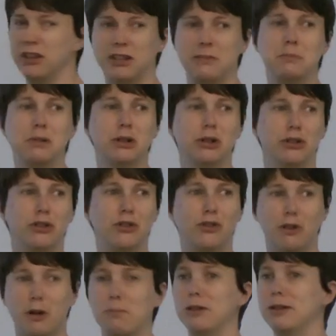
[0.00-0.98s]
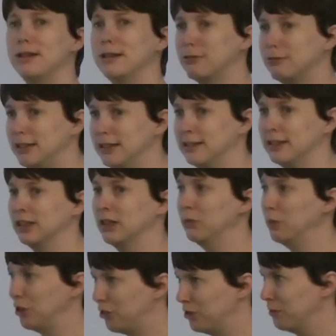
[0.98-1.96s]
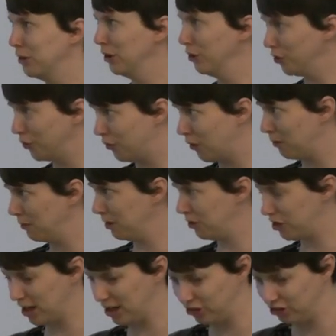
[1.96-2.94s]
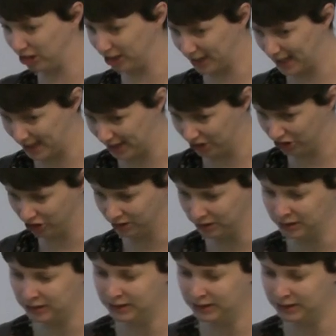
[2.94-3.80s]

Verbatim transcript: that emerged from the decreasing, which emerged from the changing gauge.